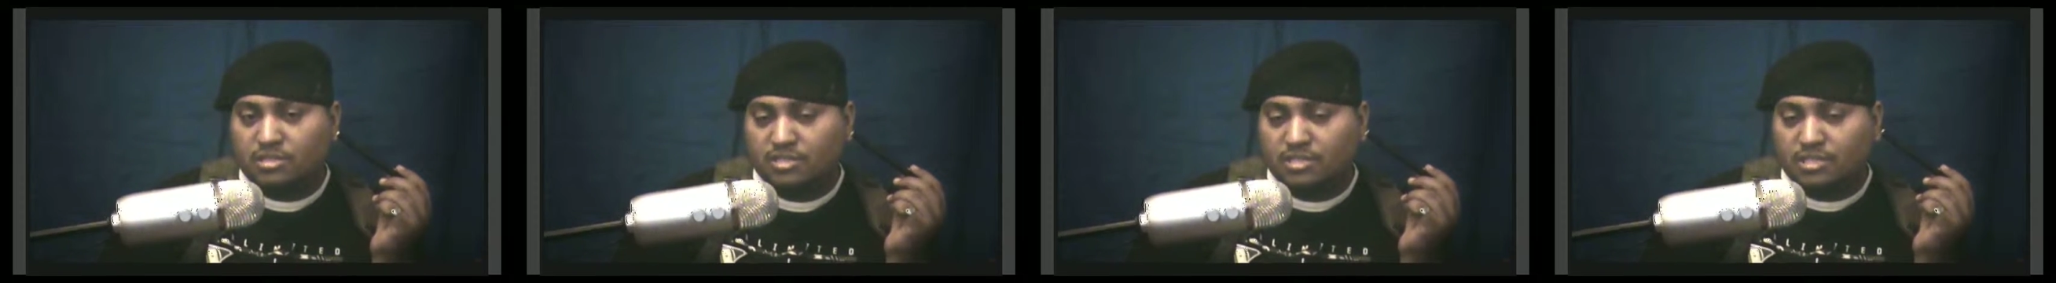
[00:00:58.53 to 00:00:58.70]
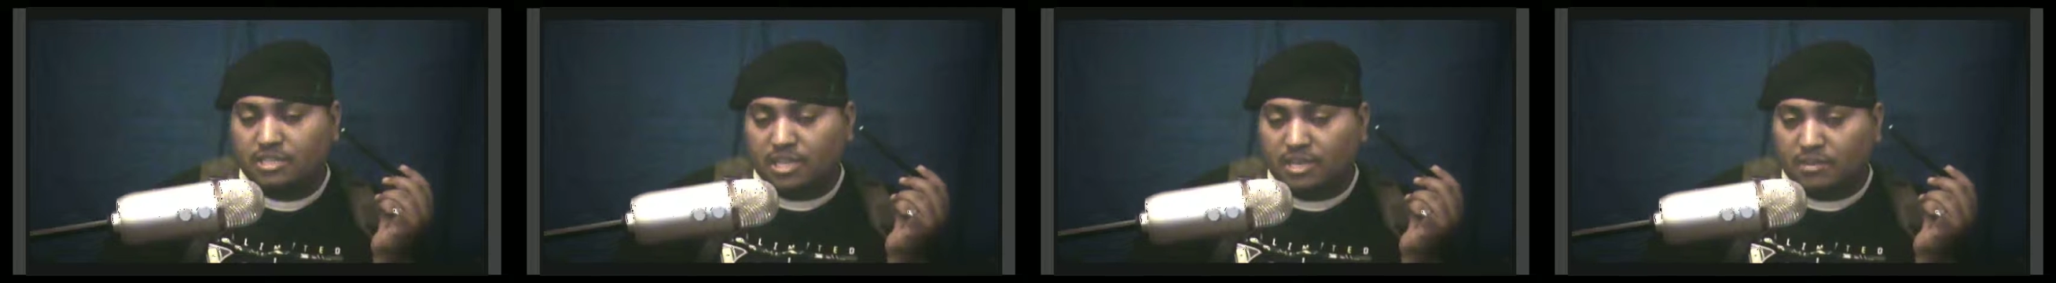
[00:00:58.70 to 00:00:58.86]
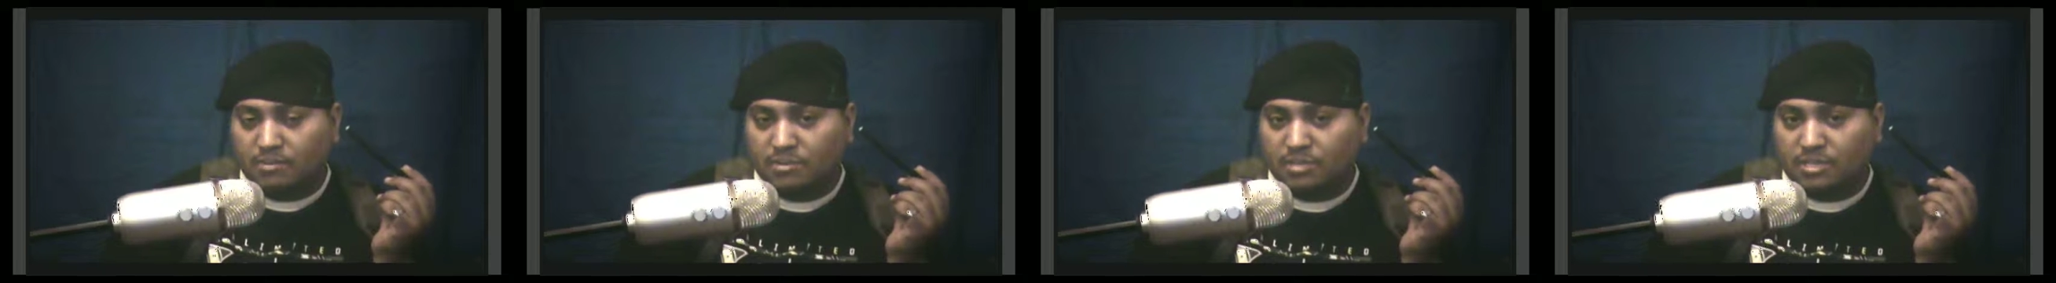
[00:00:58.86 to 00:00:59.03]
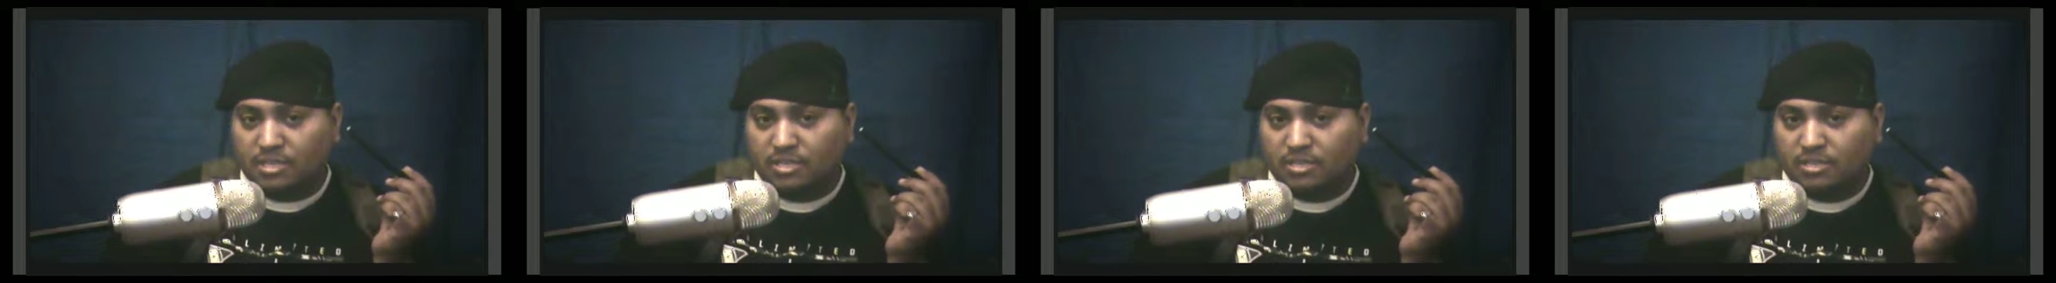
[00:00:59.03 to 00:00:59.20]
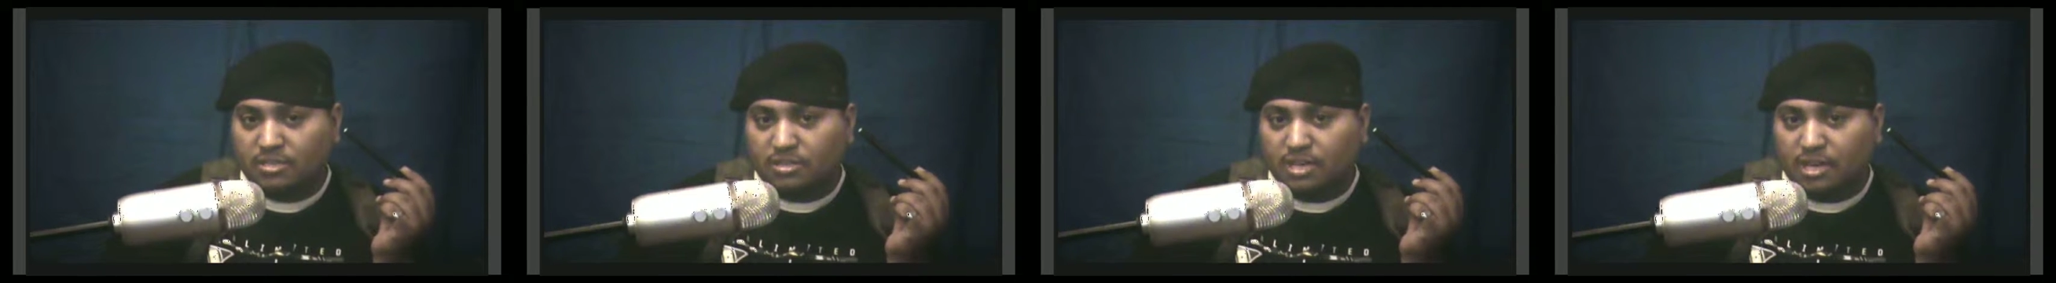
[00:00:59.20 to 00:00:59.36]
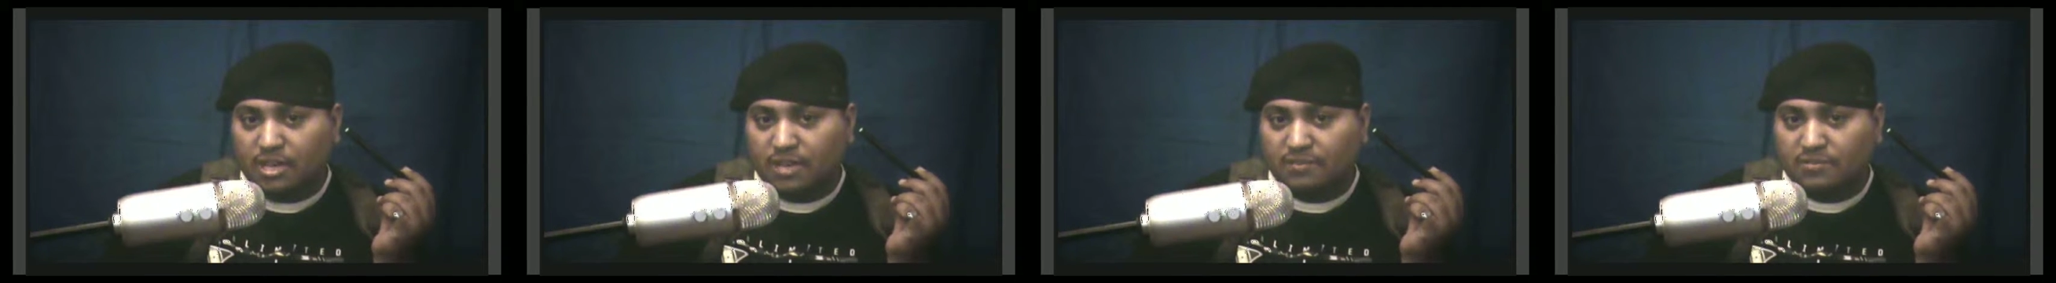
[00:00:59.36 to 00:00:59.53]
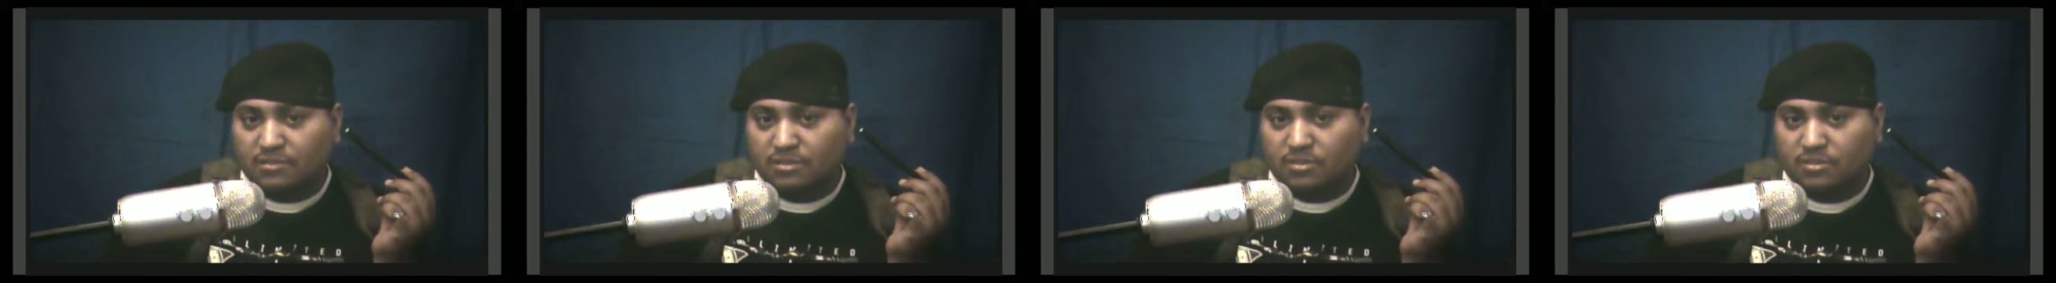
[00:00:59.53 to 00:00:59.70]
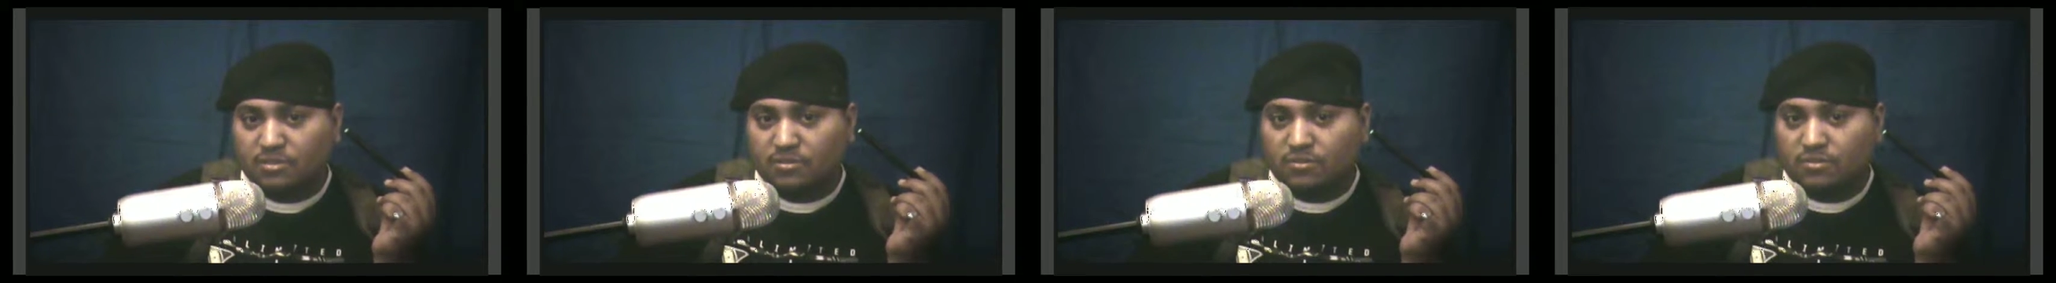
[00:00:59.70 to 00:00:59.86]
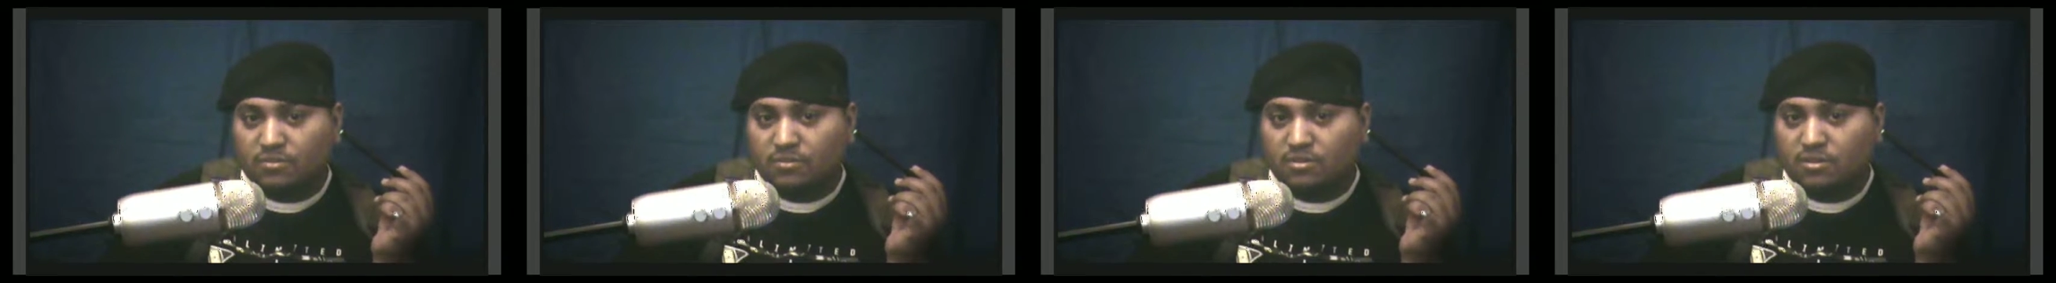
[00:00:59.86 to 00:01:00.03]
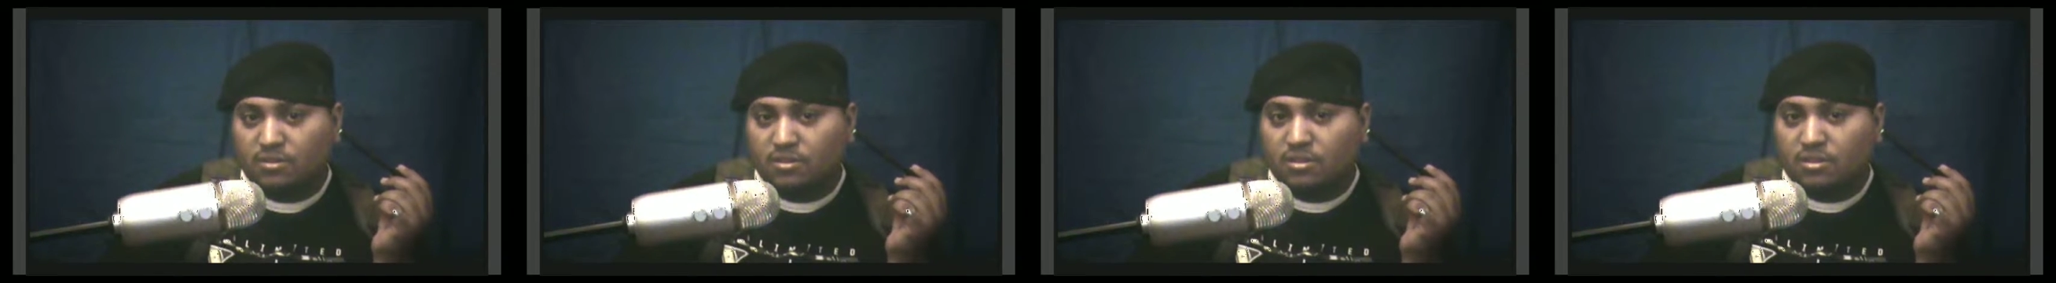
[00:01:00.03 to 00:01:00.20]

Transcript: steps that you have to